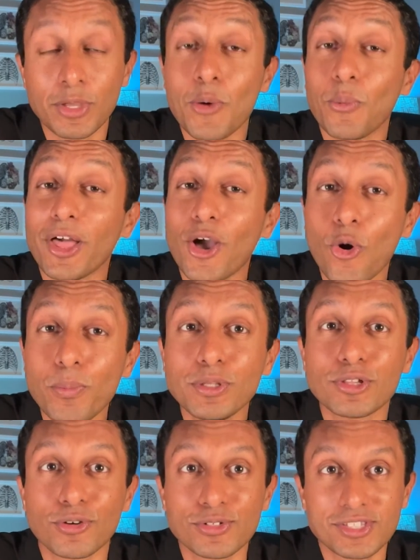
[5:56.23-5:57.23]
Well, I hope you
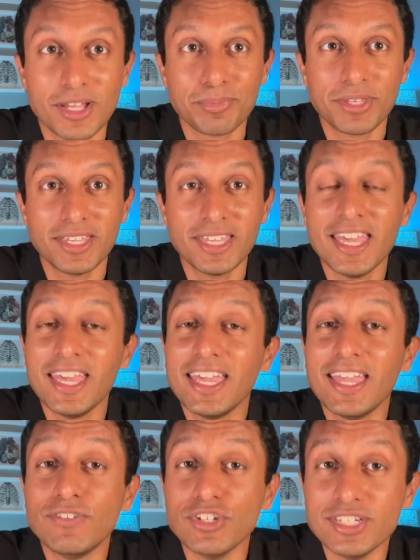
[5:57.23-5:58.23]
learned something.
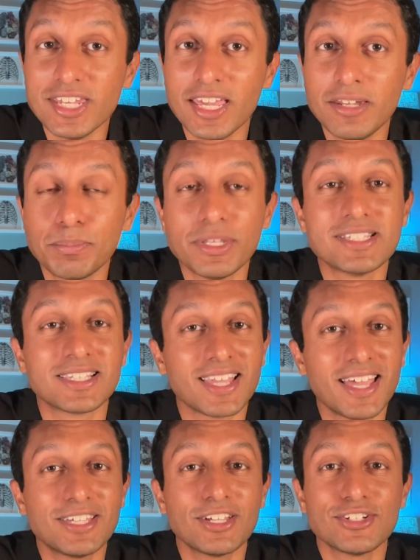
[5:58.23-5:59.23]
If you did, please
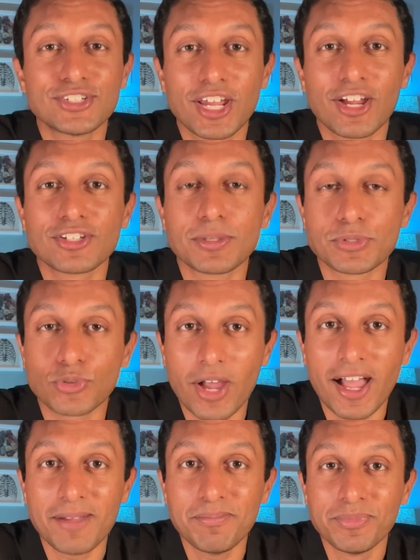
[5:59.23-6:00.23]
like, share, and
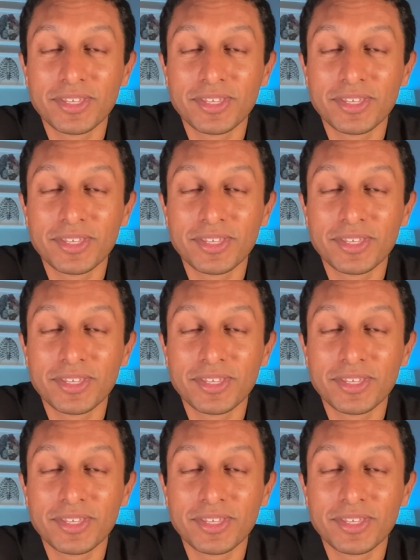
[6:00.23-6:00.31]
subscribe.